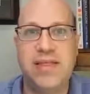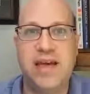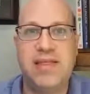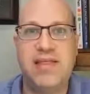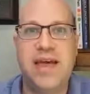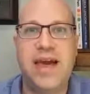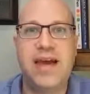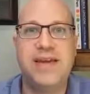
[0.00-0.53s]

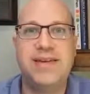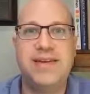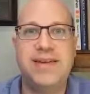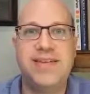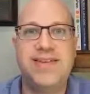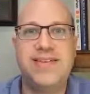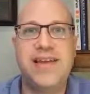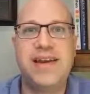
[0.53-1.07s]
that
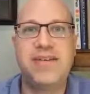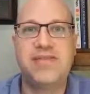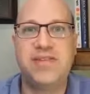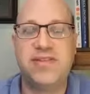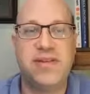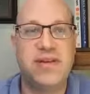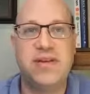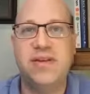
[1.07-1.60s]
instead of
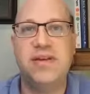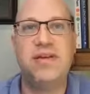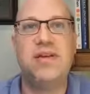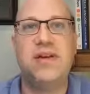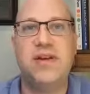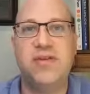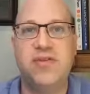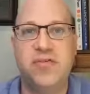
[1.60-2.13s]
just,
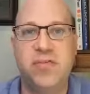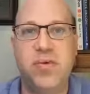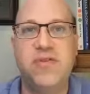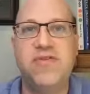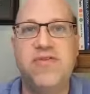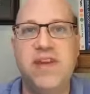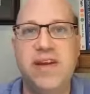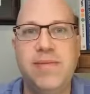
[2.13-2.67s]
you know, spoon
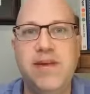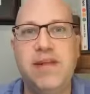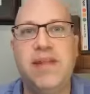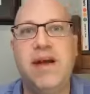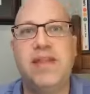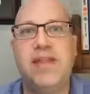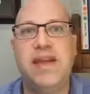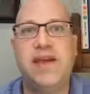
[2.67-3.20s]
feeding me a
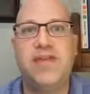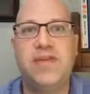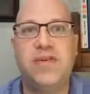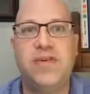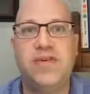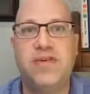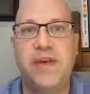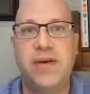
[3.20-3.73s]
lot of the
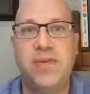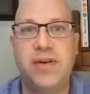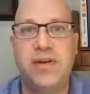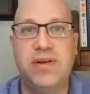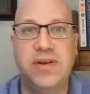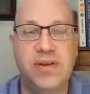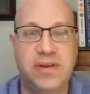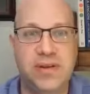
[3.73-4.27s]
answers, they would
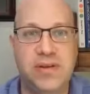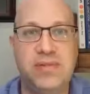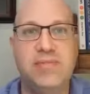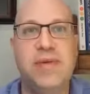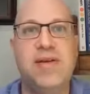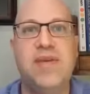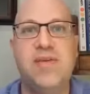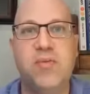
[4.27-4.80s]

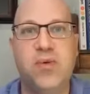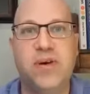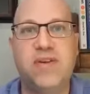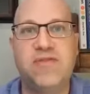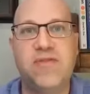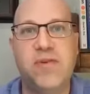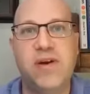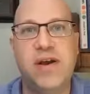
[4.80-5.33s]
make me work
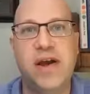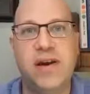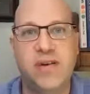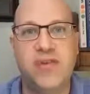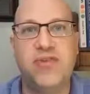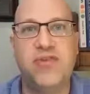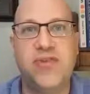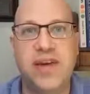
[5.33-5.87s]
for it and
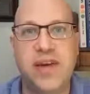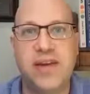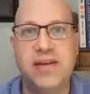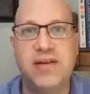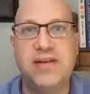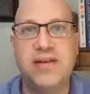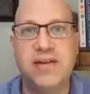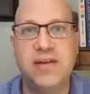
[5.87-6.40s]

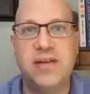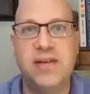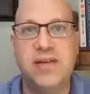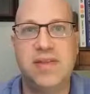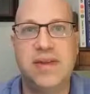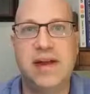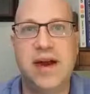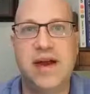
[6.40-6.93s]
understand
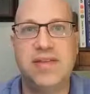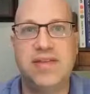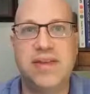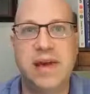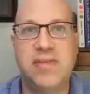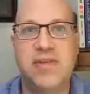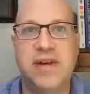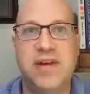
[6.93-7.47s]
the
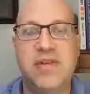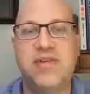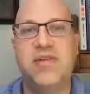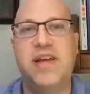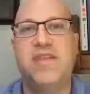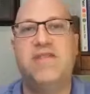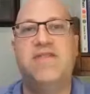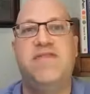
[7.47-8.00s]
concepts,
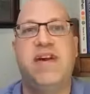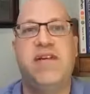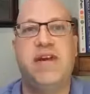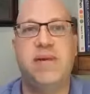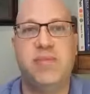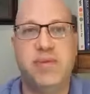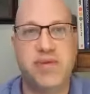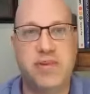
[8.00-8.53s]
understand the
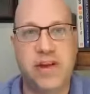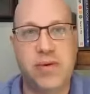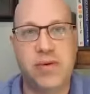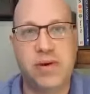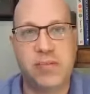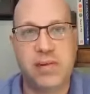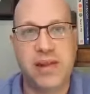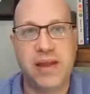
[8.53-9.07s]
variables that were
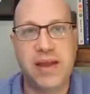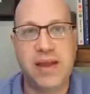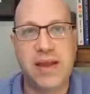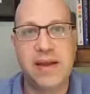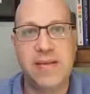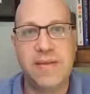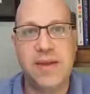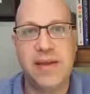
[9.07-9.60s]
in play.